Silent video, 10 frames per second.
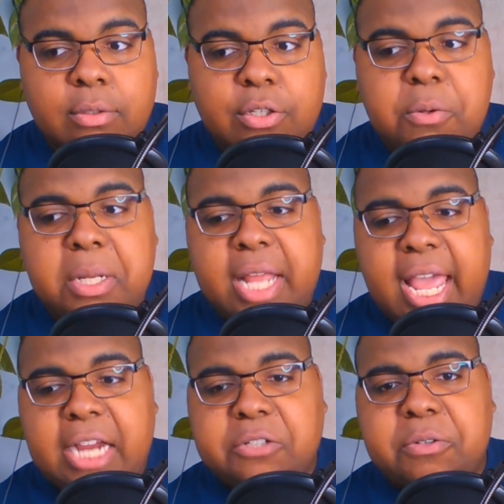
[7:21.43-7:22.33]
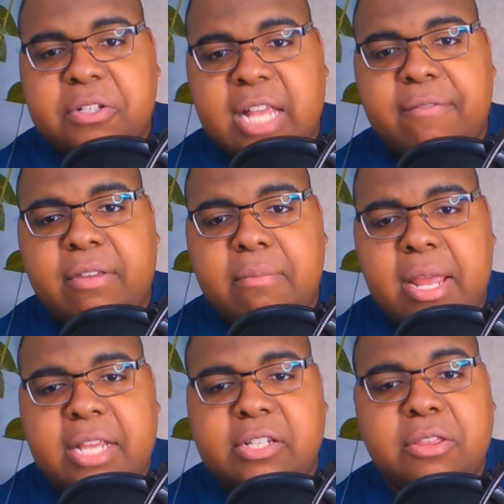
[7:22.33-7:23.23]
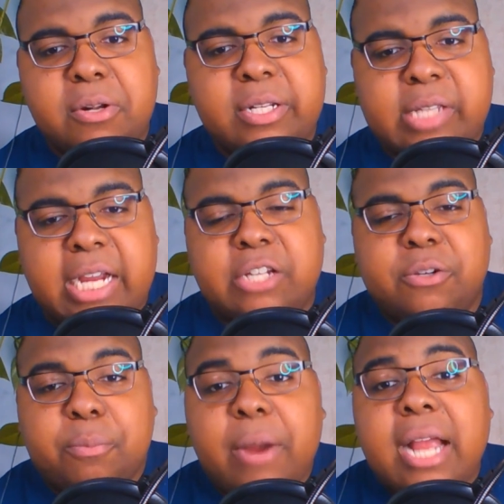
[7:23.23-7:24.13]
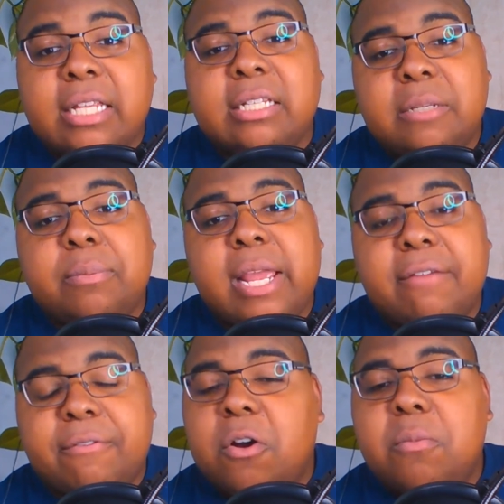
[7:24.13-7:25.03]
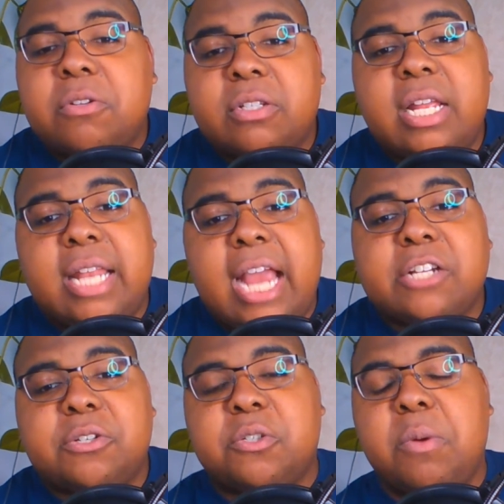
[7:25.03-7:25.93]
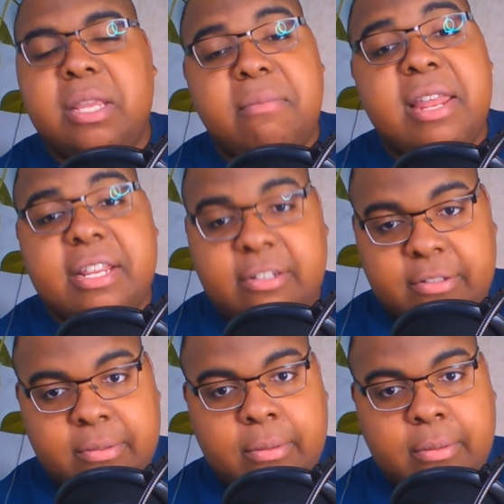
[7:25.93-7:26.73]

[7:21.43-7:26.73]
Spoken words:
you get an extra 7 minutes and 30 seconds. You're practically playing for almost an extra 20 minutes.